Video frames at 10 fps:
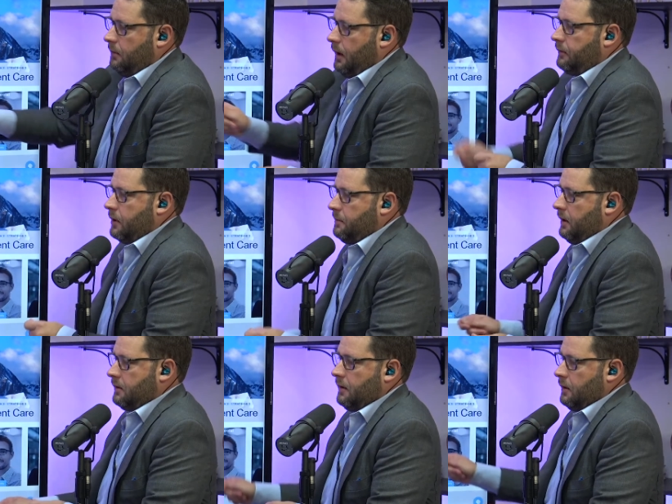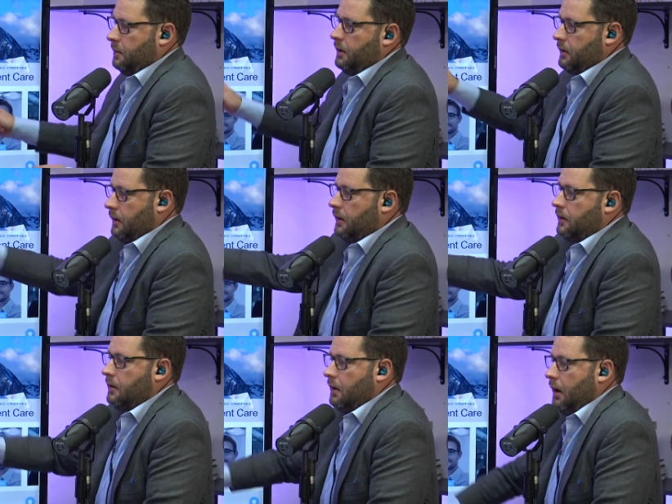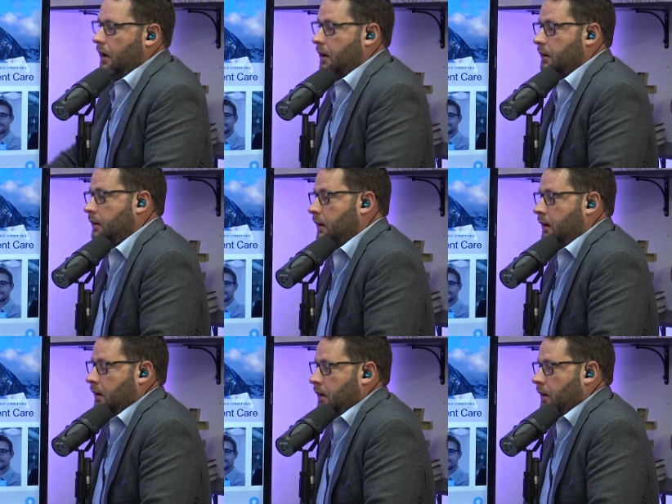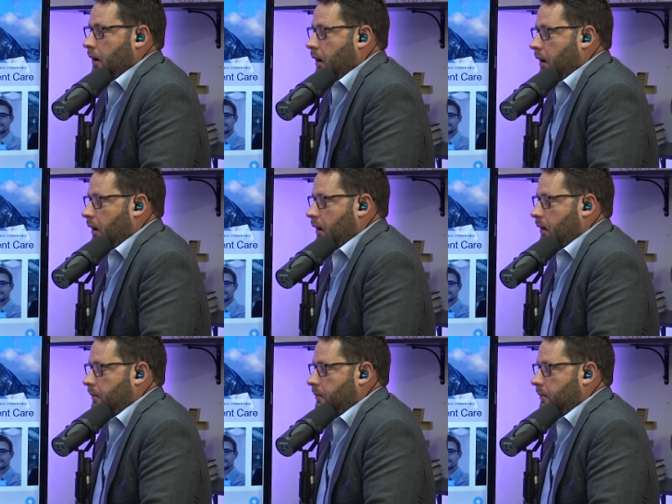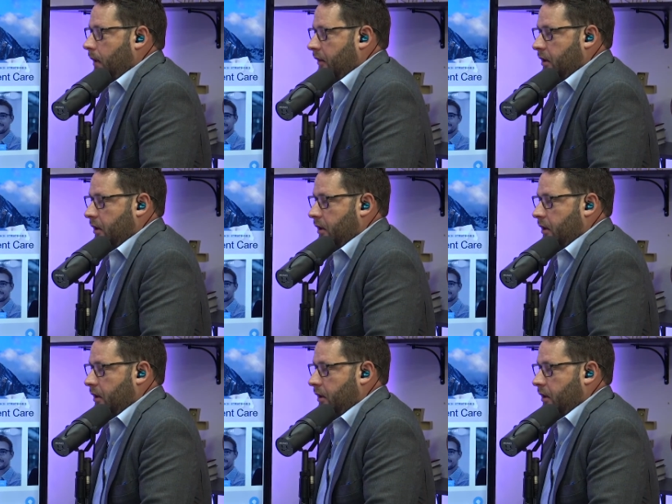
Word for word: every piece of their oh, business yeah. and uh, I